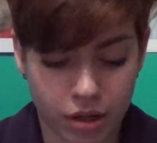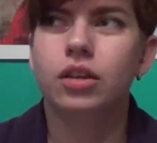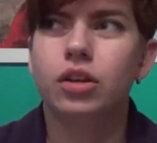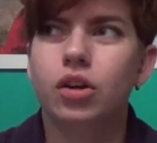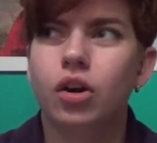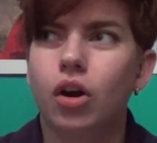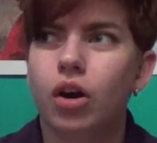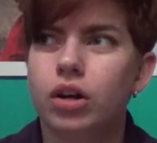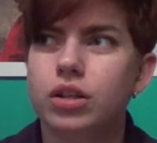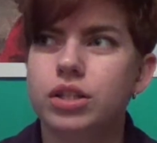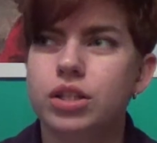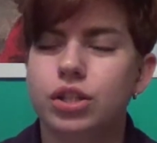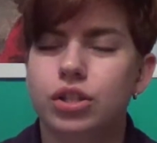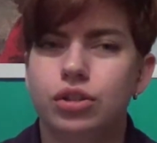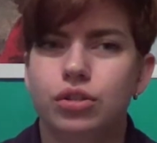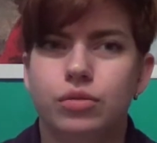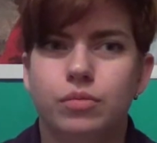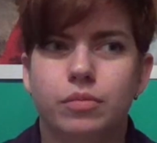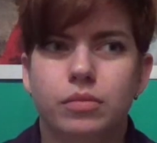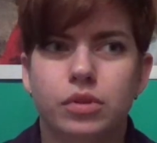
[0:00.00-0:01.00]
The
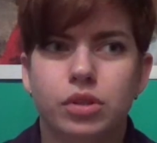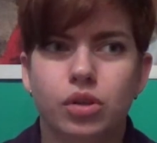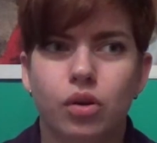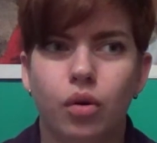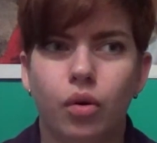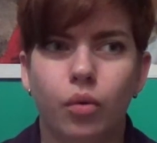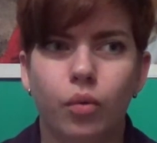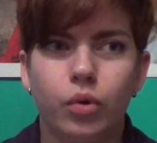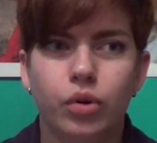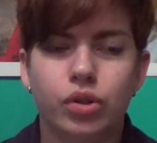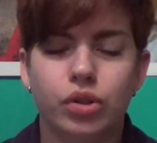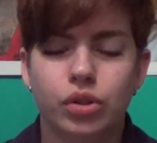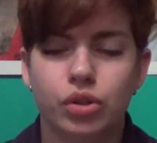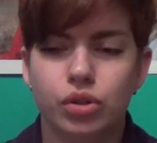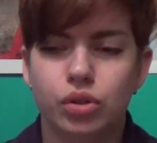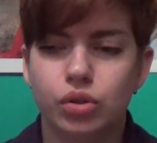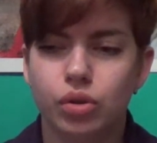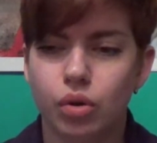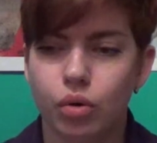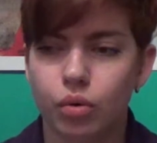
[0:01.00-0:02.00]
costumes were
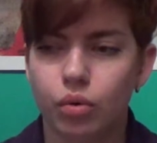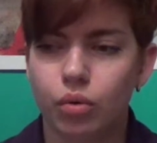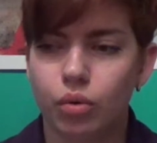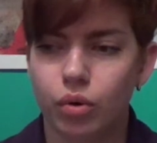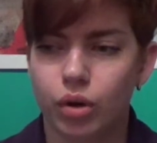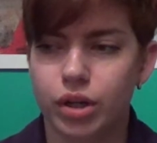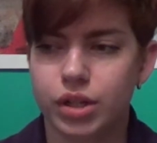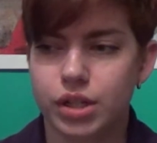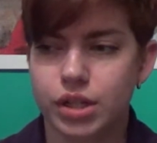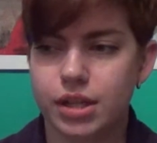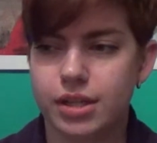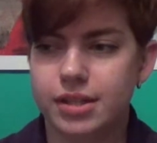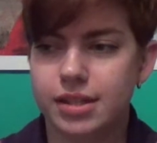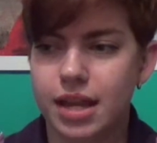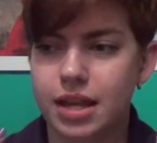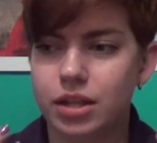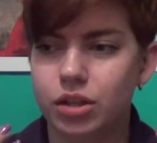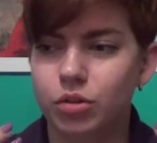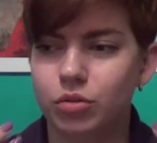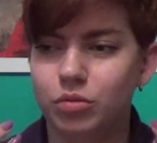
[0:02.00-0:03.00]
so gorgeous,
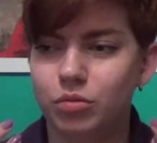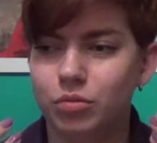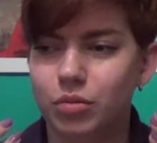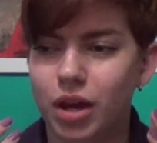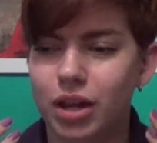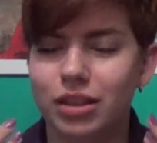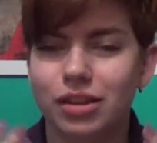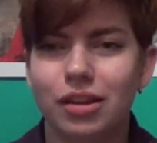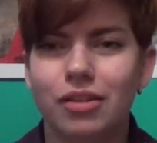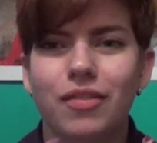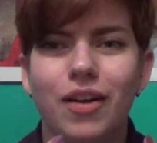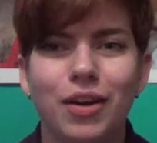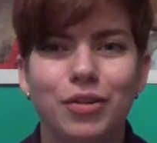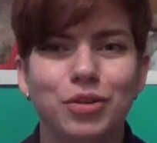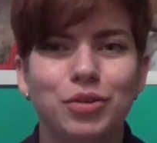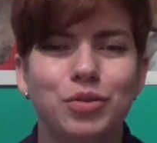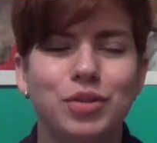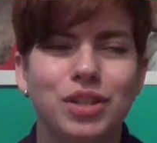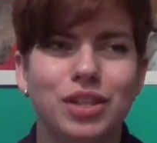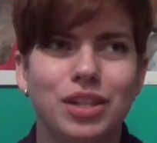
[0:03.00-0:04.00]
and I love how
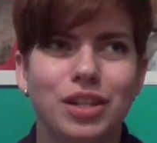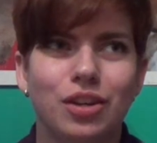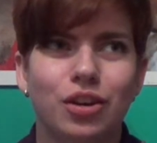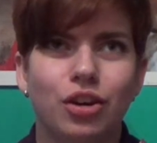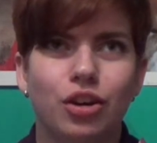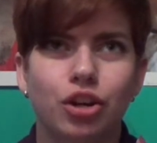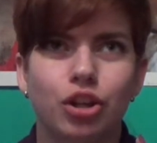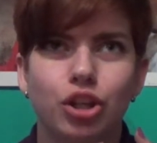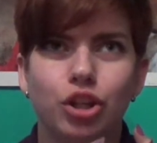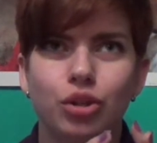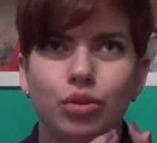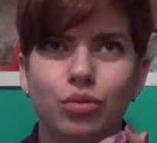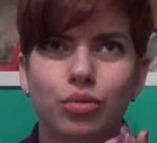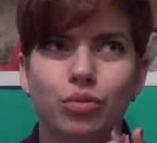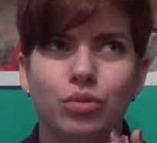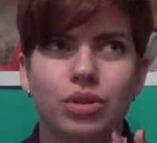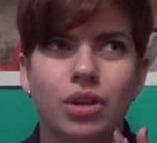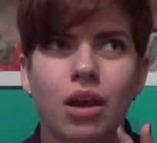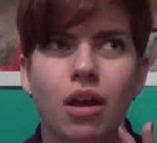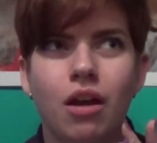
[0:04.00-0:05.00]
you see her
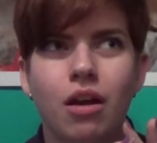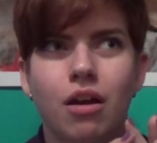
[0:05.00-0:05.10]
use